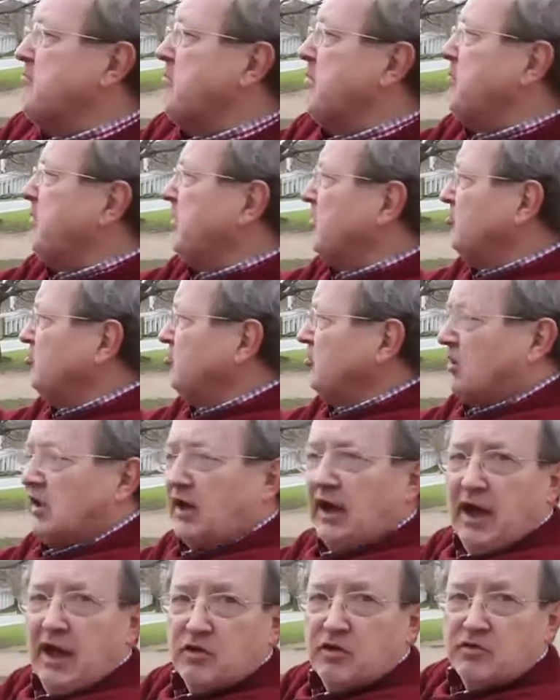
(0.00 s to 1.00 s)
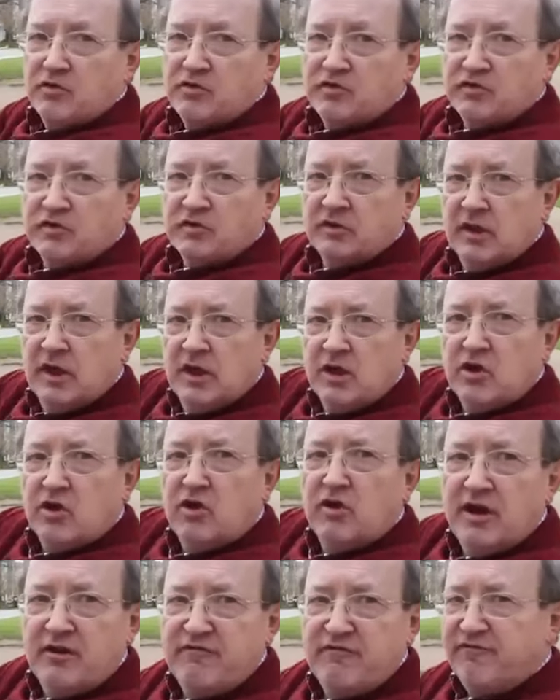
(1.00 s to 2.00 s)
but because you're close,
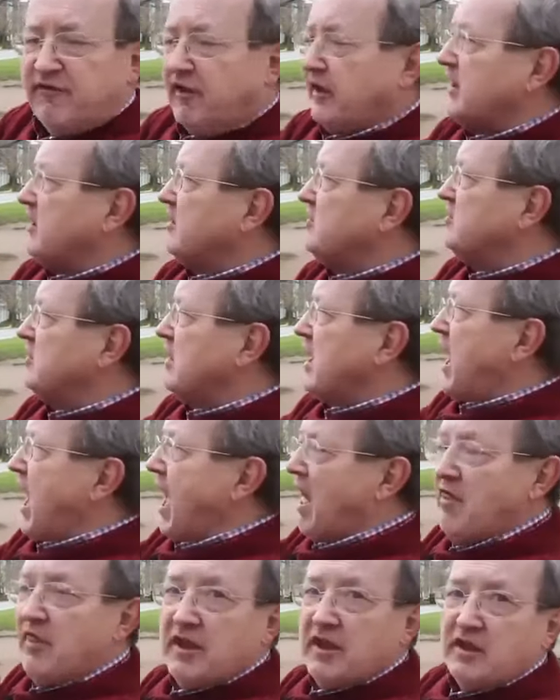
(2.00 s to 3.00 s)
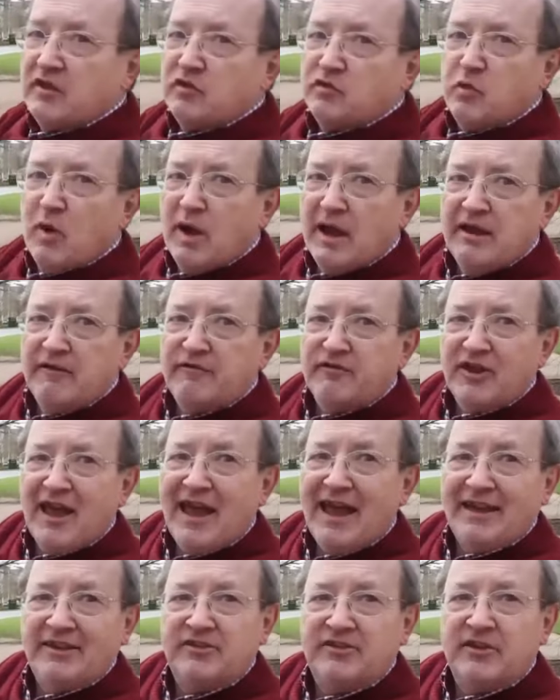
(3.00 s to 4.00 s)
you're in phase, and these waves
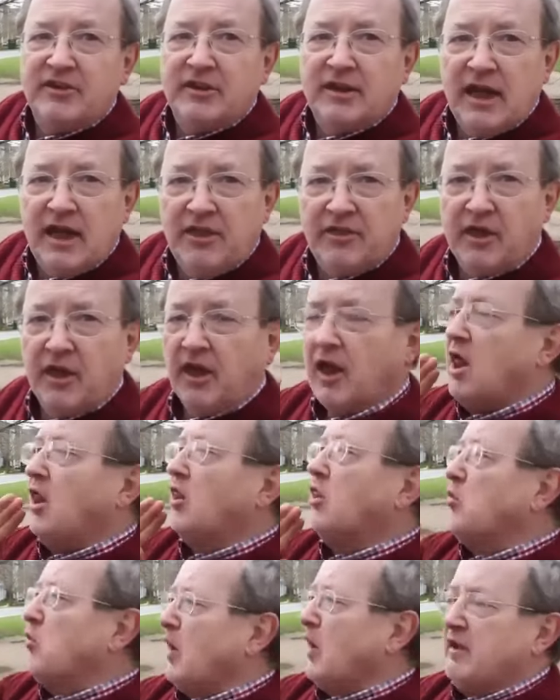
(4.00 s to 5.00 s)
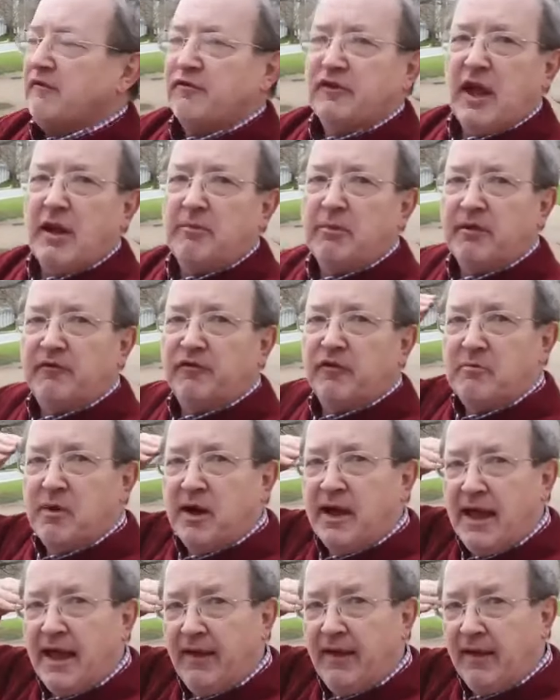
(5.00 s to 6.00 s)
add together. The wave coming from
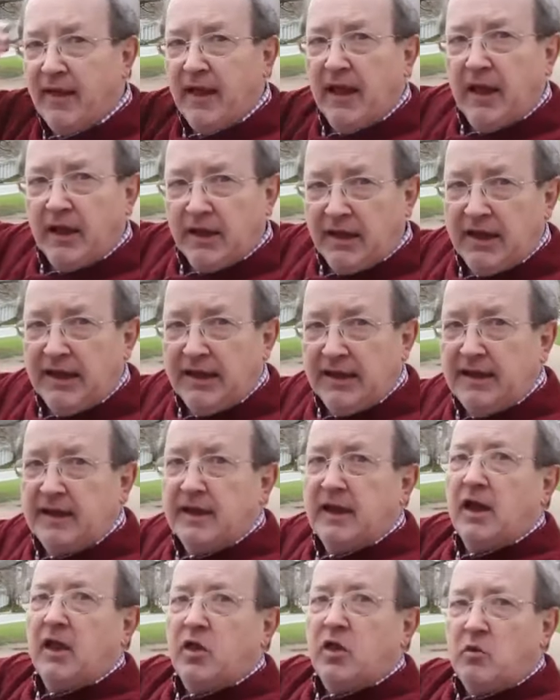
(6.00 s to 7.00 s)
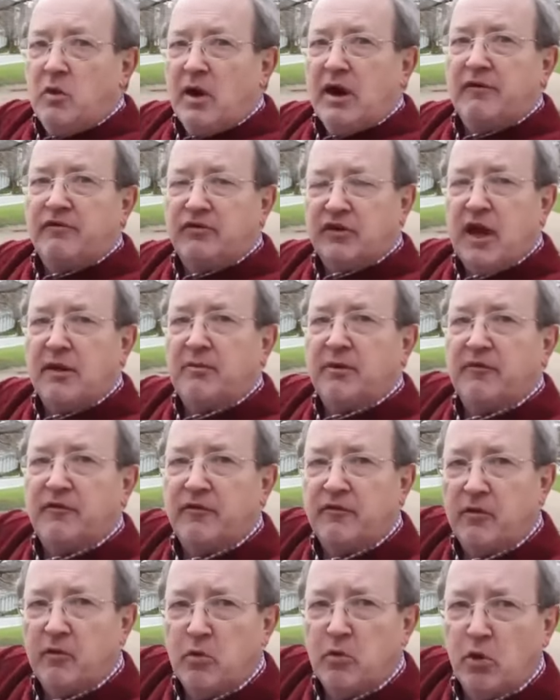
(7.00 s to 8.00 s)
my key, the waves coming
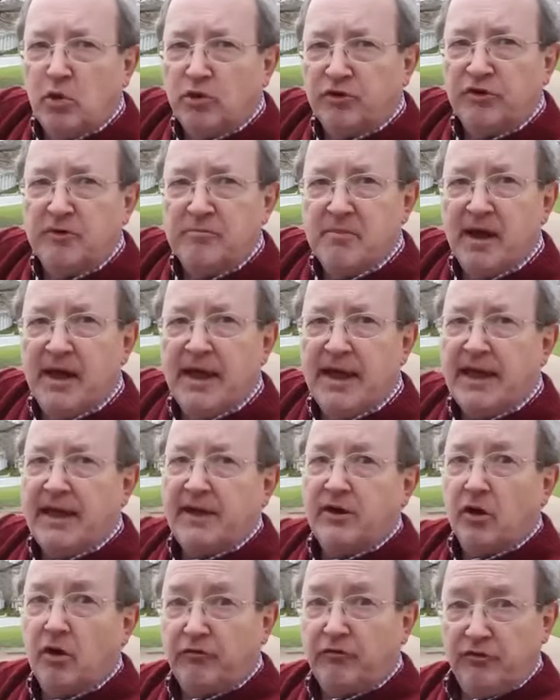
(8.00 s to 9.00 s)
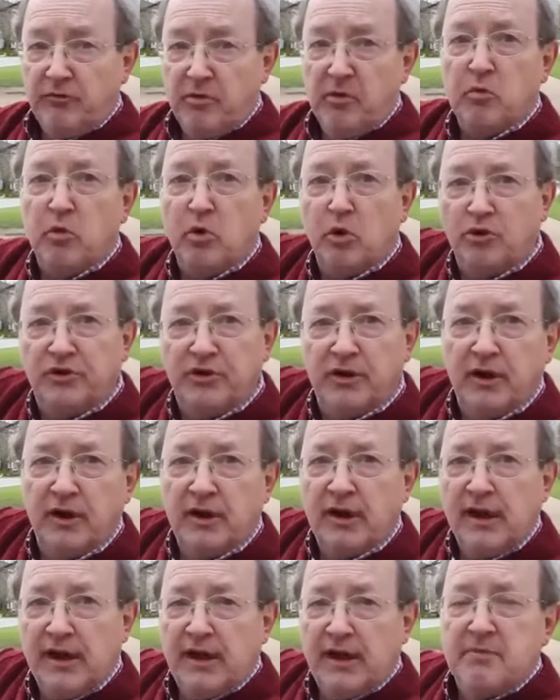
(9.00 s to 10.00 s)
from the water in my head or from the water
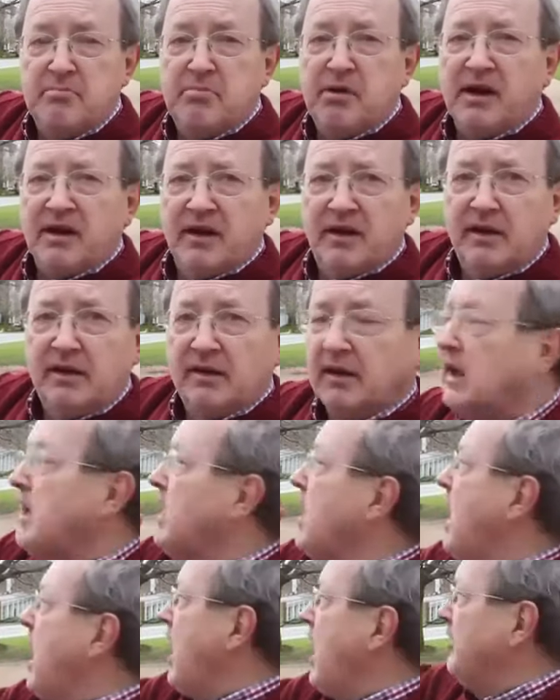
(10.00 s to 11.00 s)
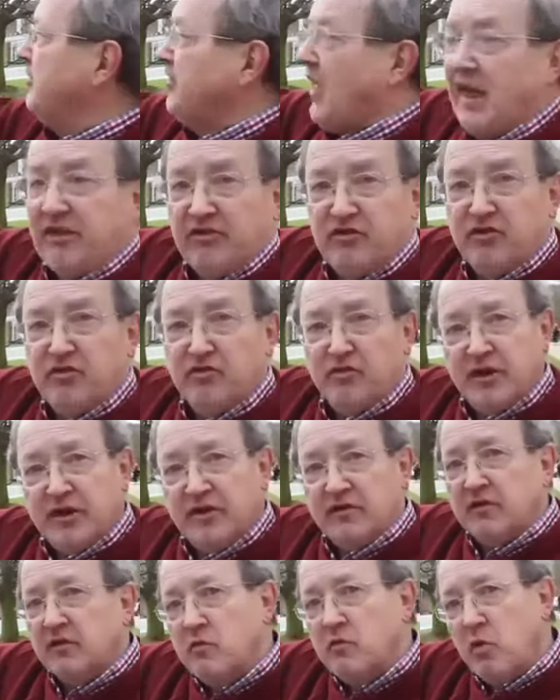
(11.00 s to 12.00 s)
in a bucket. And that's the
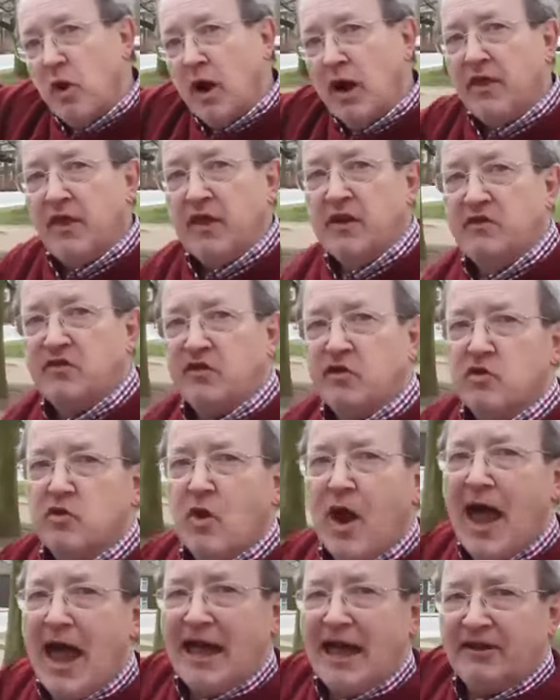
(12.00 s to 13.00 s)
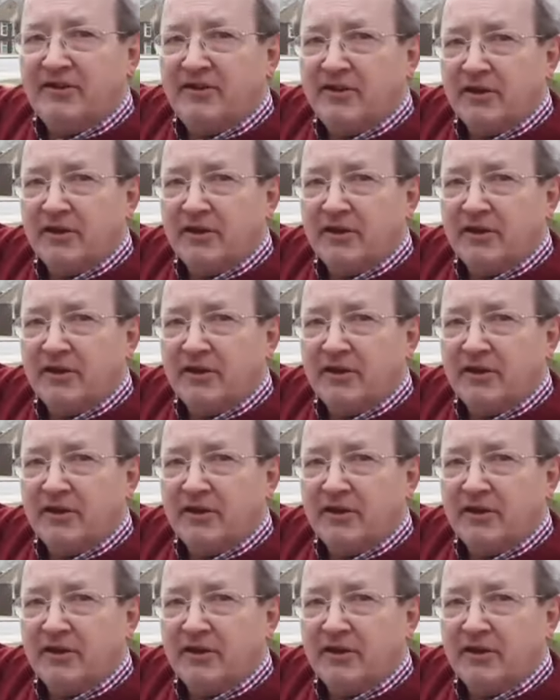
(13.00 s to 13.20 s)
reason why these two add